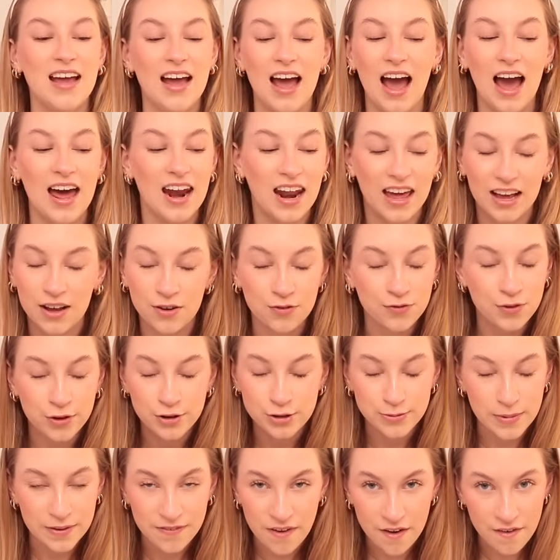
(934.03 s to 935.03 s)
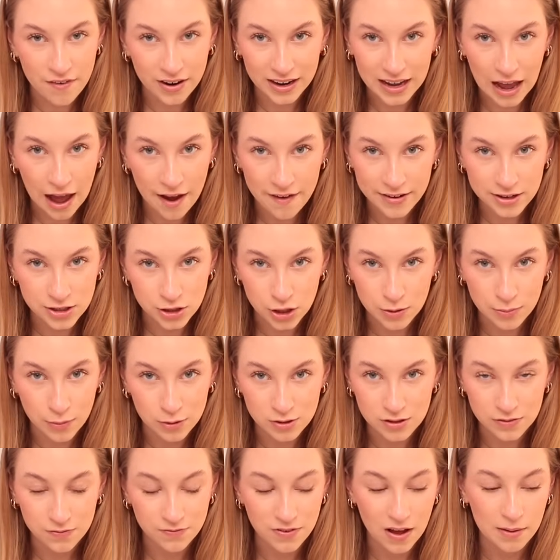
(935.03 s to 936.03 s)
And like, Phil's my favorite character on
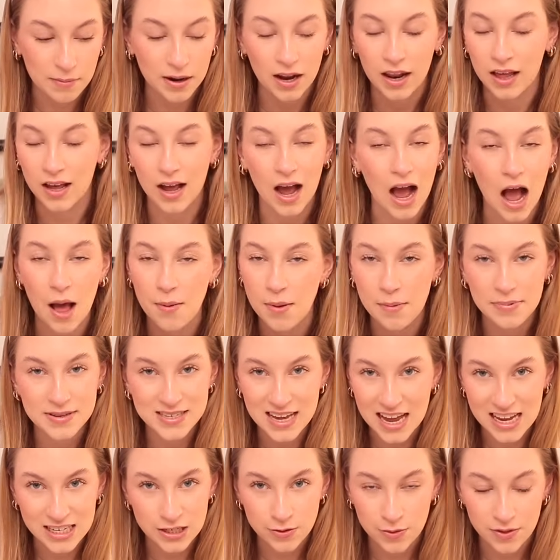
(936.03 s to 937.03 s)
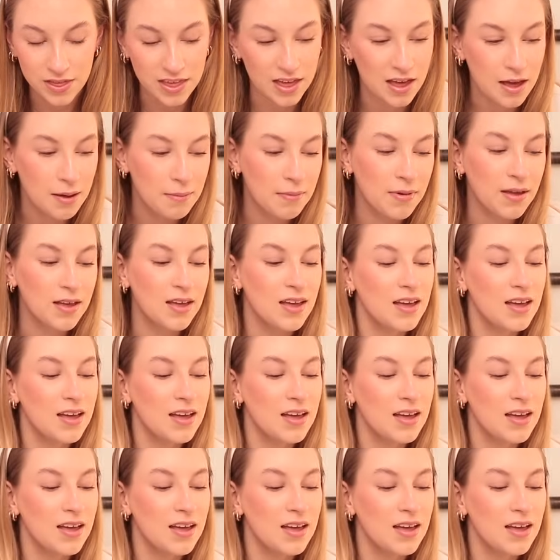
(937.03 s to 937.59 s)
Modern Family. Like, I'm obsessed with him.